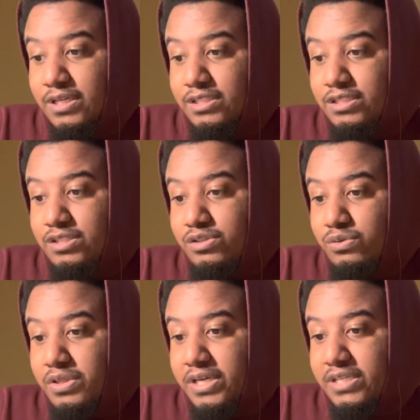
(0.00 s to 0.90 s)
To do
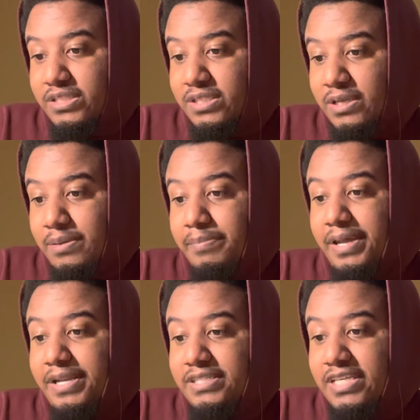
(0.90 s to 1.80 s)
this,
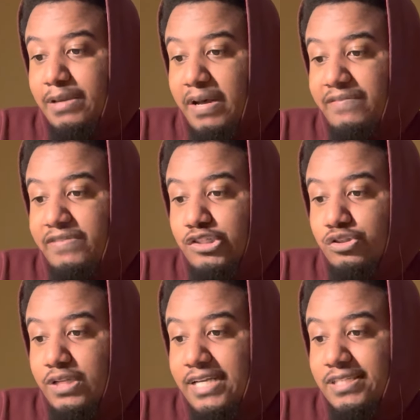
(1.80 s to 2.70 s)
meditate by
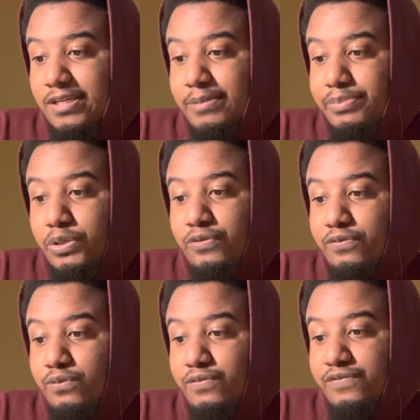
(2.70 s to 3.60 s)
visualizing a
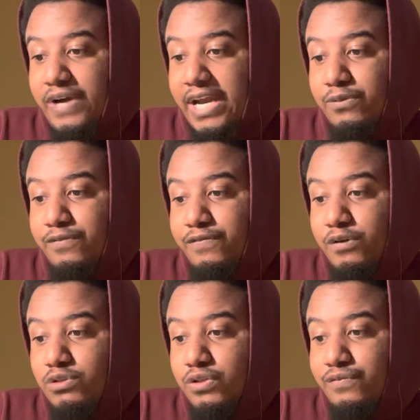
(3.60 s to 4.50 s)
beautiful, vital
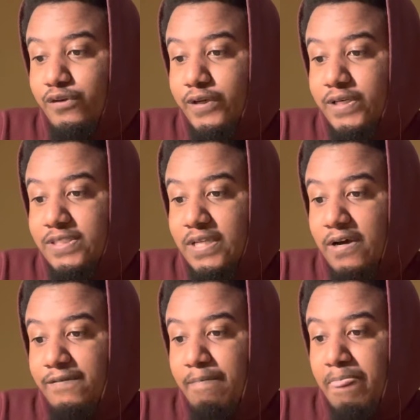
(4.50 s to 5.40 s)
future for
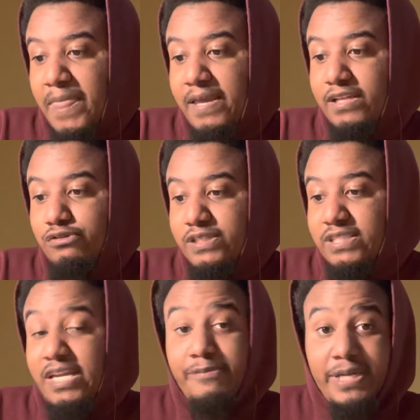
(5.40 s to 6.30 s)
yourself and trust
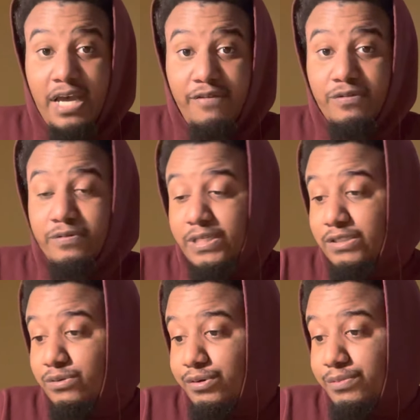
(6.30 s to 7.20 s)
that recovery is
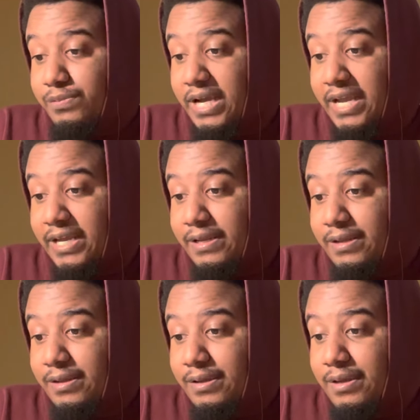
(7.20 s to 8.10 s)
on the way.
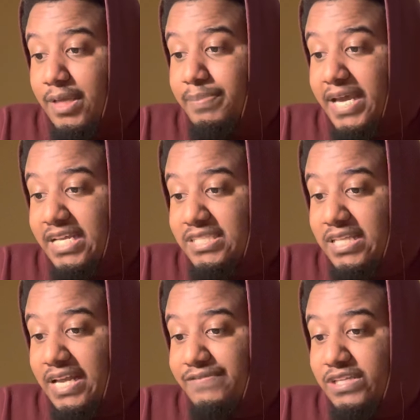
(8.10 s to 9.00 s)
Past
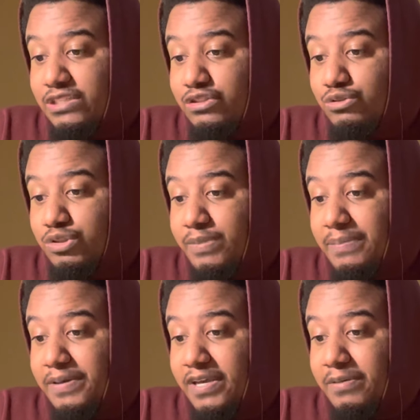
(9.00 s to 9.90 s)
life issues may
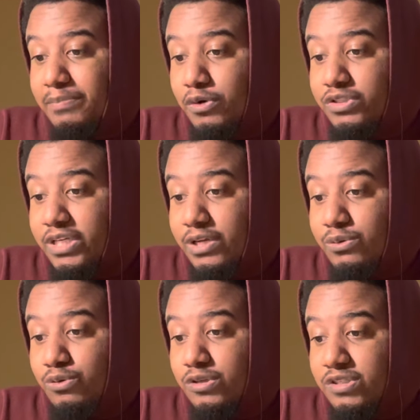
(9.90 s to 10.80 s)
be emerging in
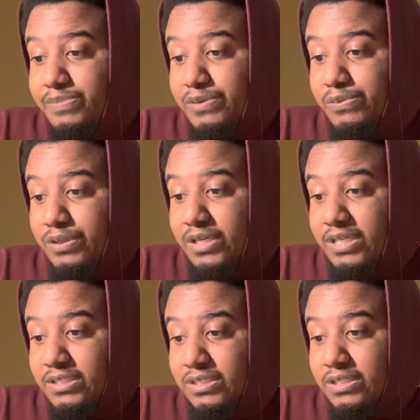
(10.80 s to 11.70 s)
order to be
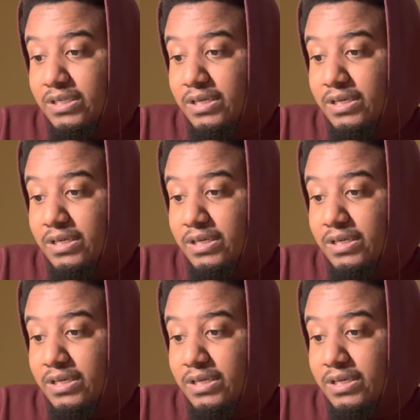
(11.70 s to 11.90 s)
released.